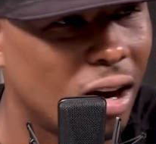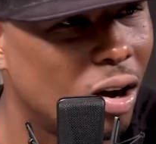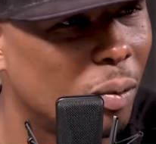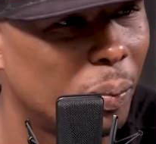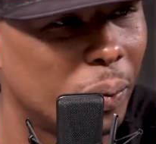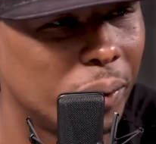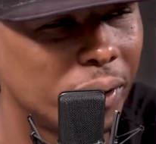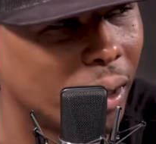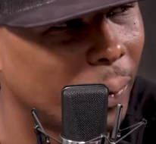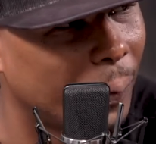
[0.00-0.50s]
That
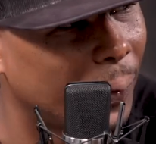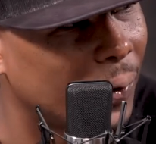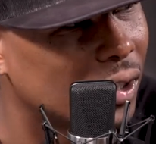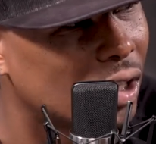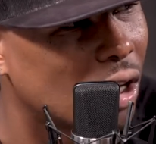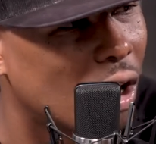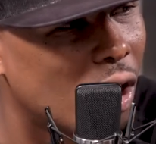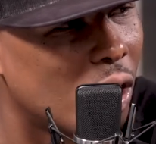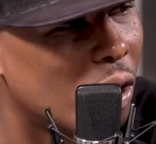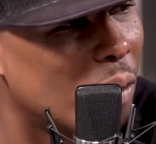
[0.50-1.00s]
opened up his
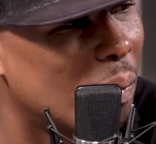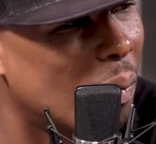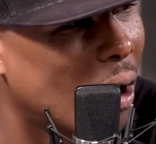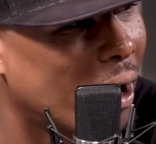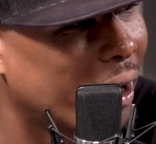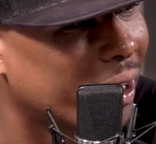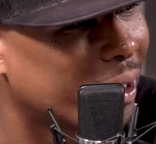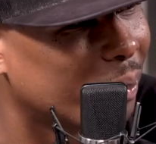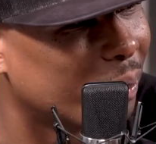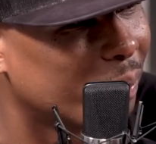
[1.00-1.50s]
whole
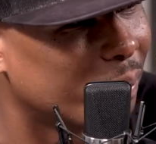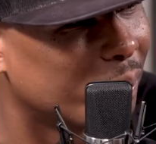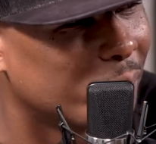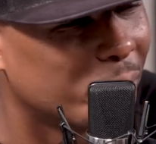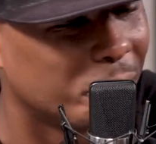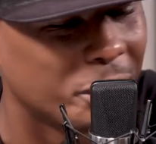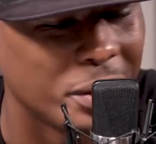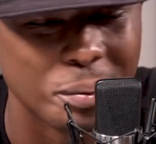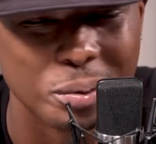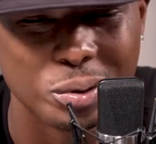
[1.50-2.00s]
market.
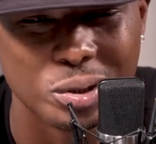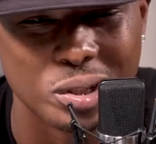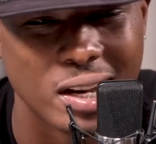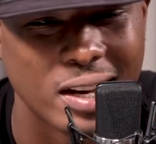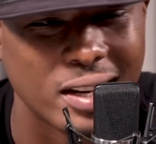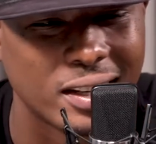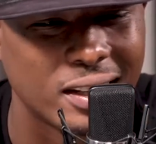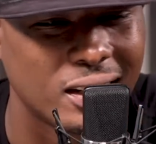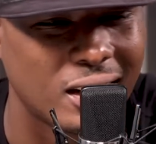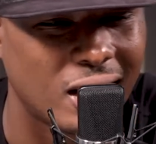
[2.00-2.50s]
Remember, he was
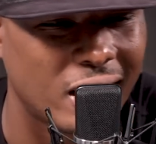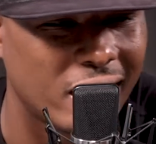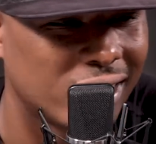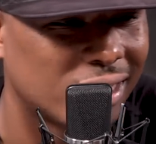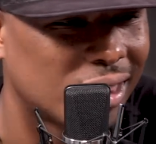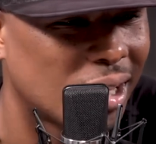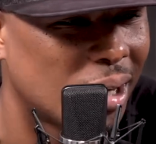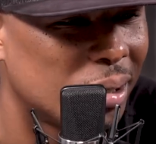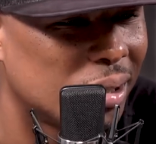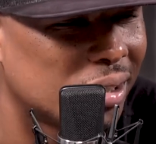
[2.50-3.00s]
trying to get, like,
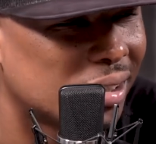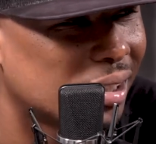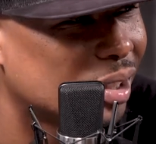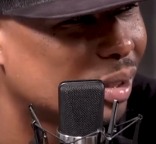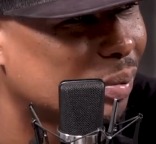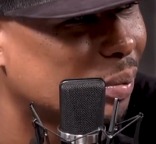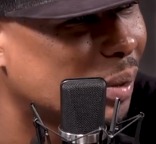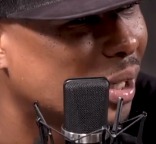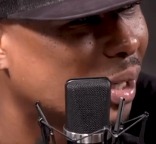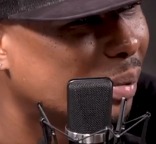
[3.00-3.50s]

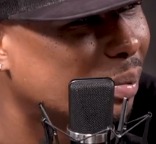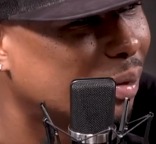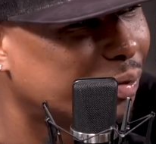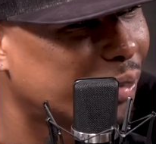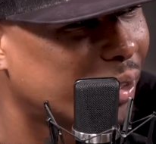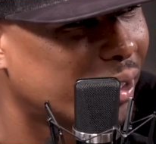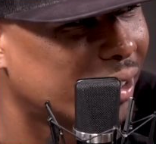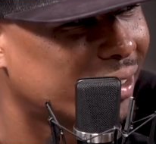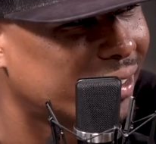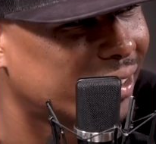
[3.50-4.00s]
$36 million
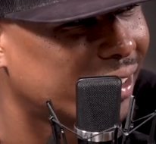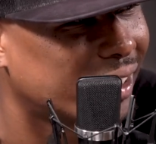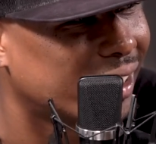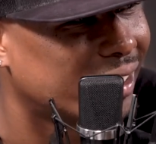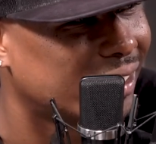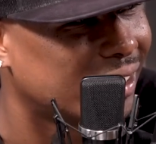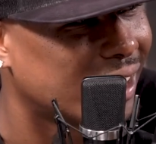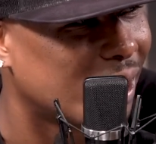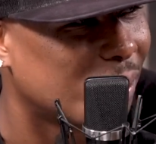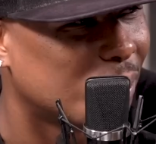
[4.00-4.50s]
before the
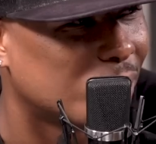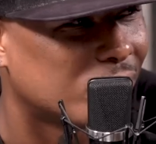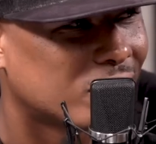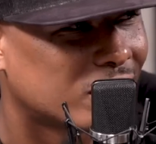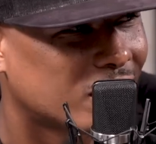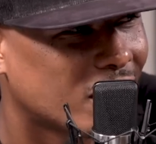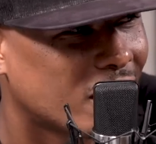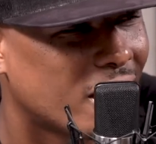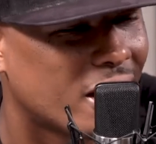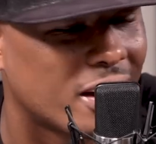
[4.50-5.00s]
season. They were
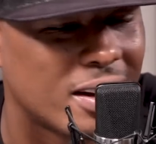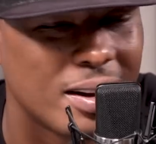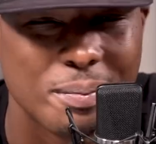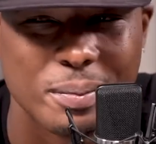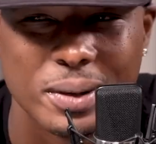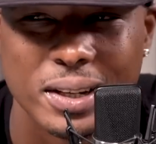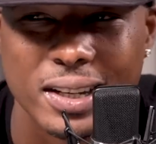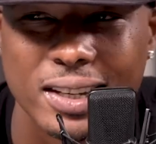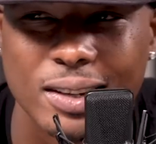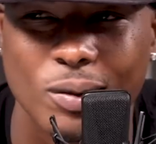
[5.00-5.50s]
scared. That
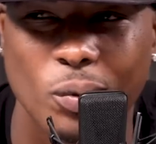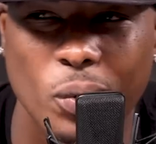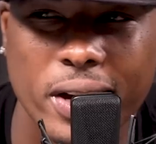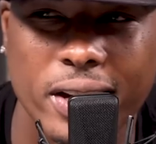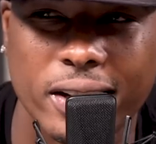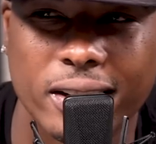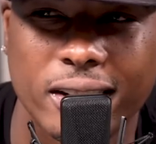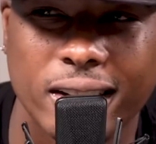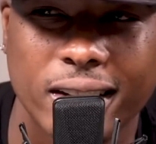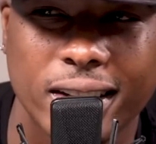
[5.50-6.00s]
man
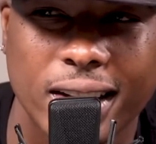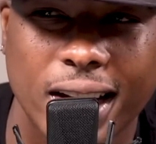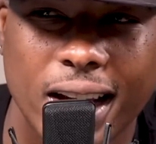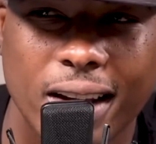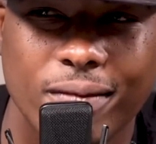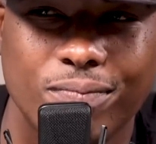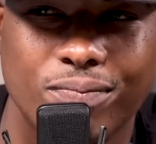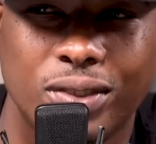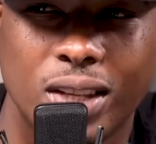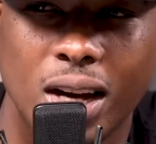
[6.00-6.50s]
waited and
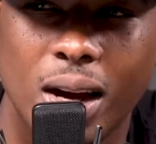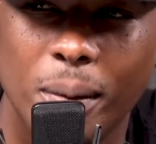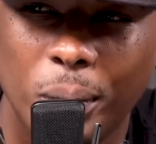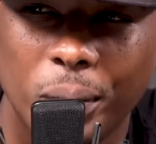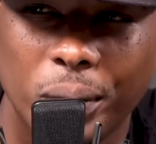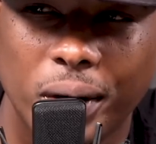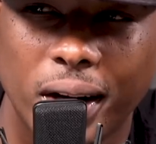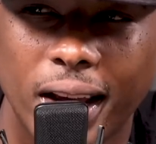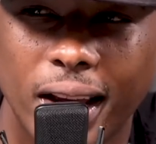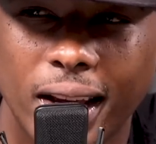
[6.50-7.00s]
got
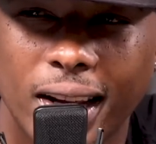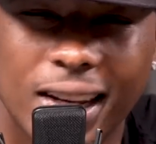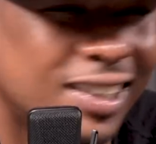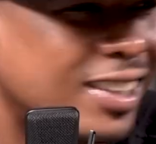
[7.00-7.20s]
double that.